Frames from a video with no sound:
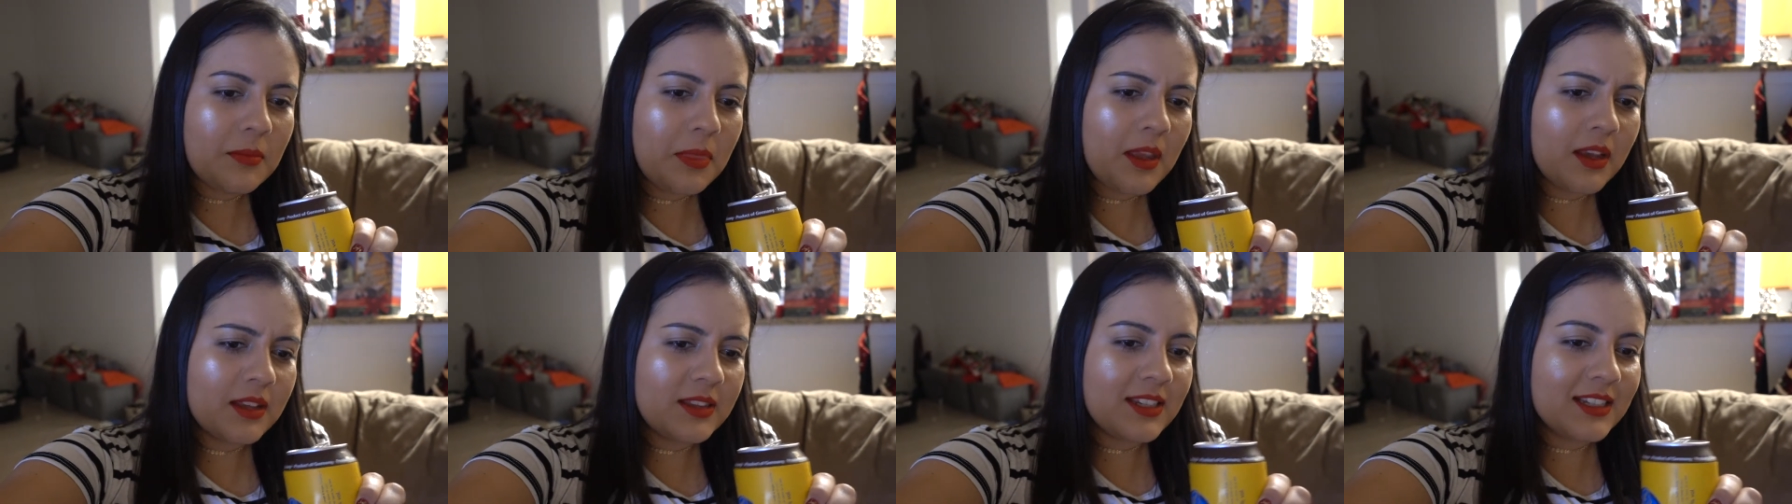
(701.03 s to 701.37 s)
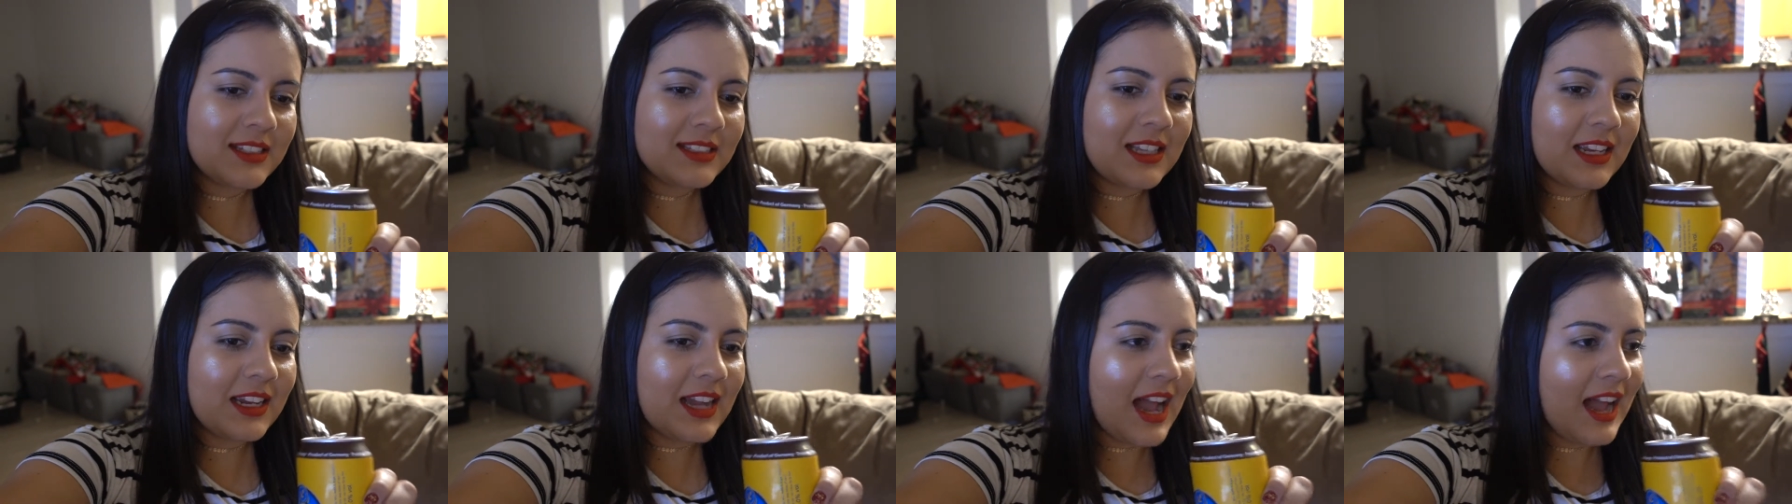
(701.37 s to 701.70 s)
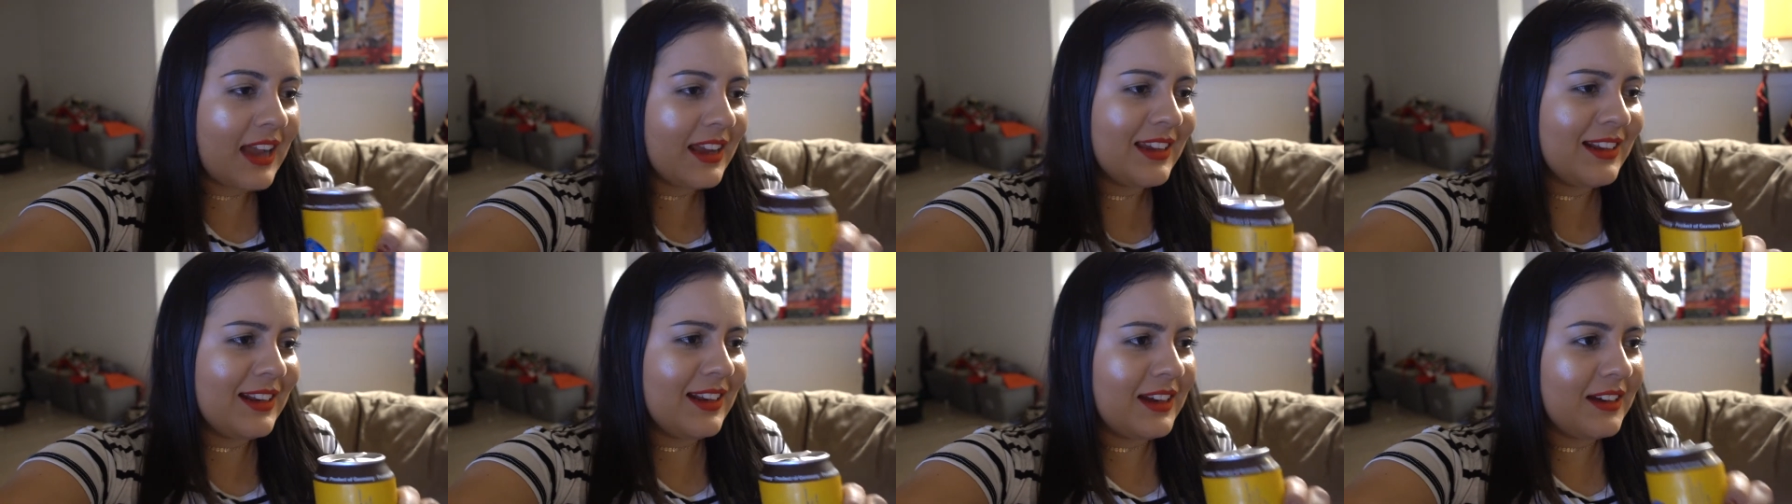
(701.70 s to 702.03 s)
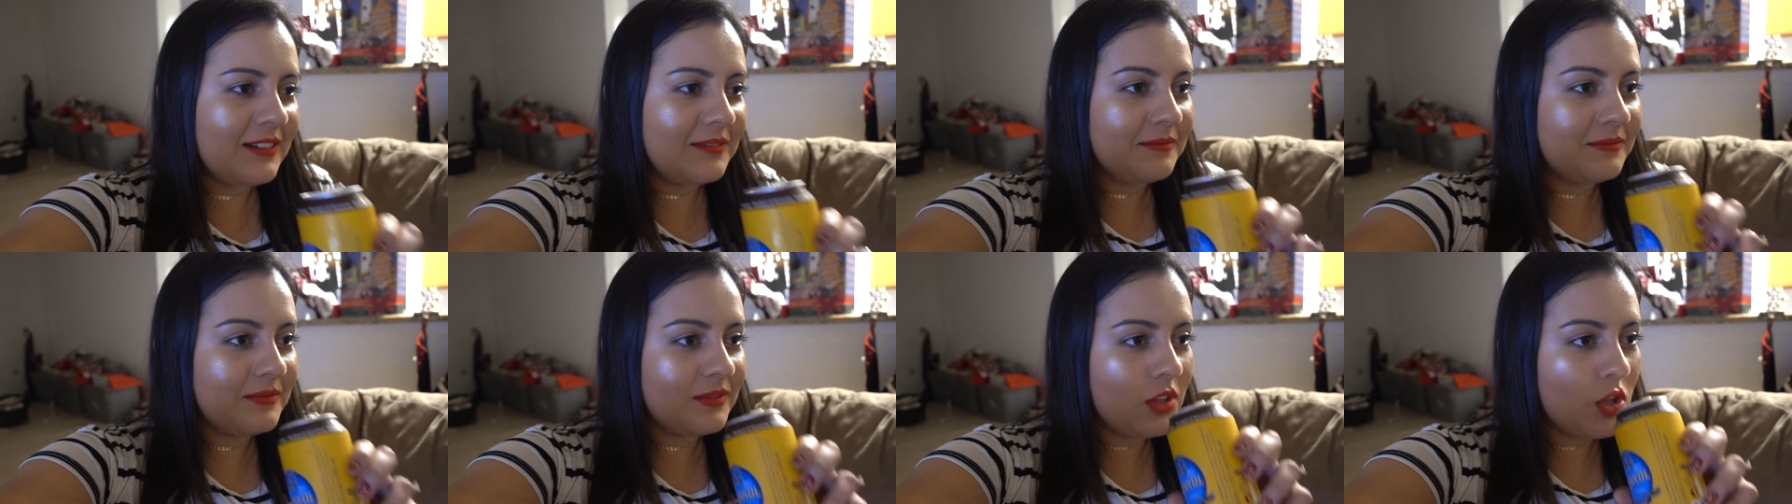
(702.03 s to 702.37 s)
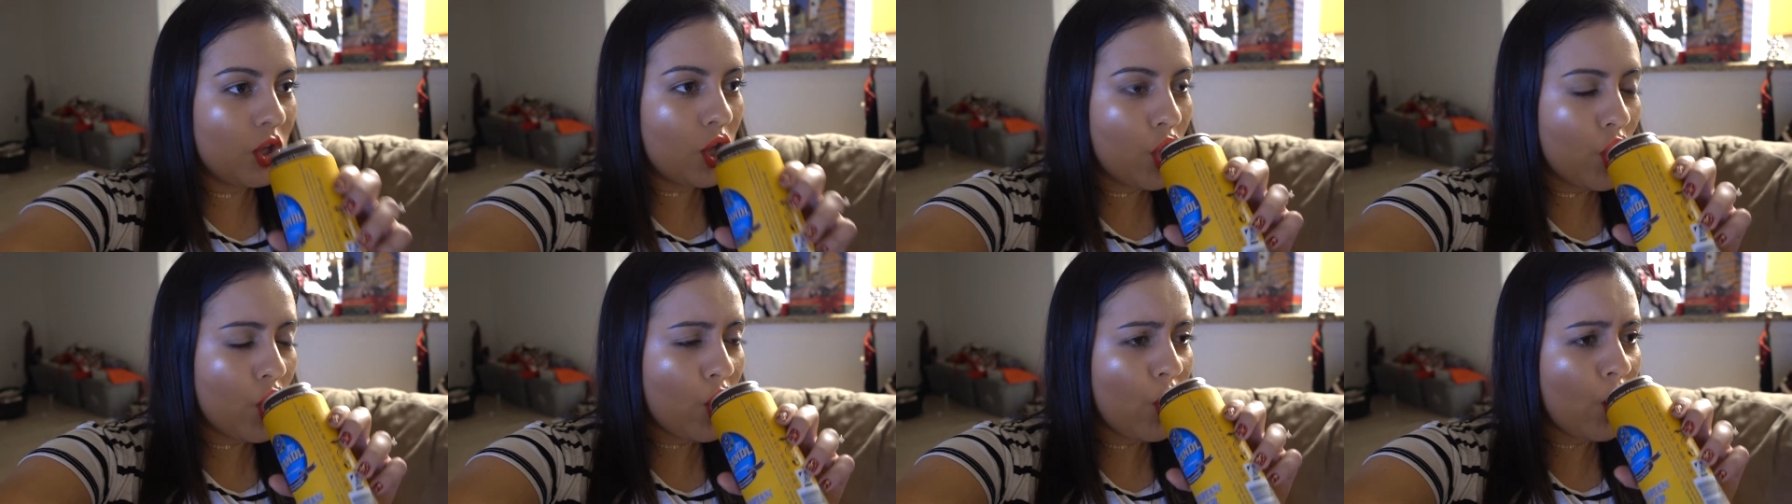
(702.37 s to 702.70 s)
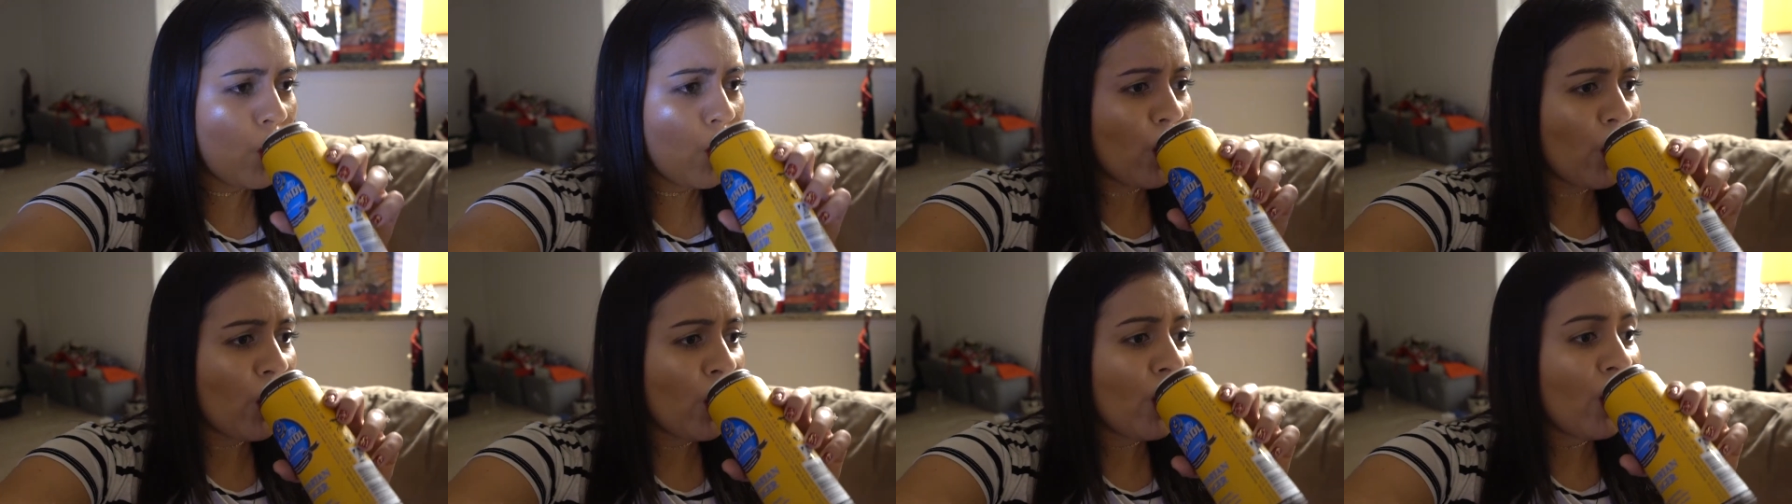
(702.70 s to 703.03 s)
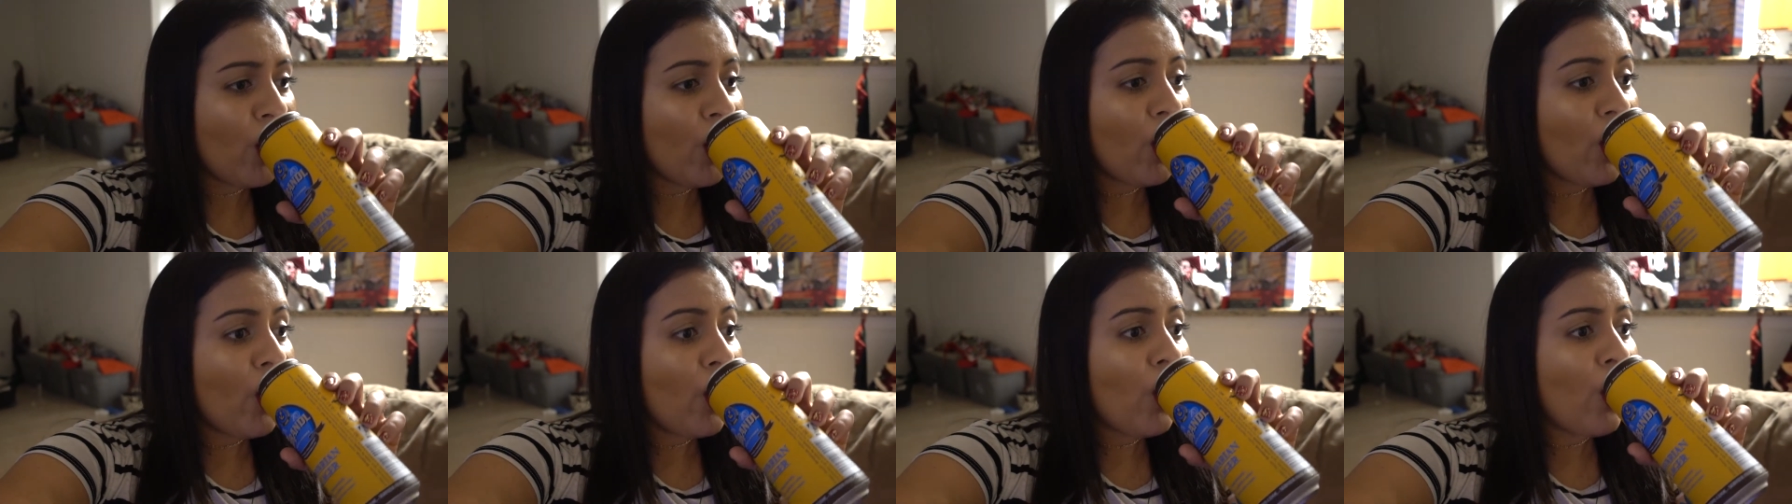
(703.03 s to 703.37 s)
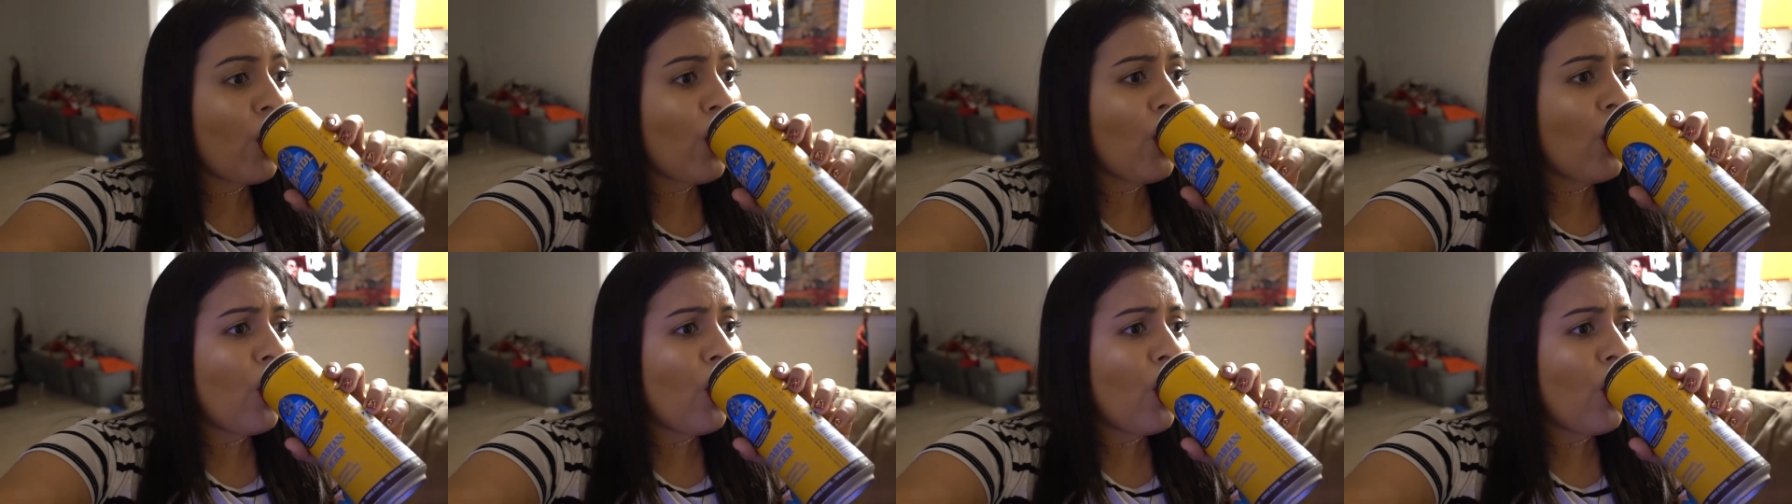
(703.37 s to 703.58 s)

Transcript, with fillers: It tastes like aguila. Yeah,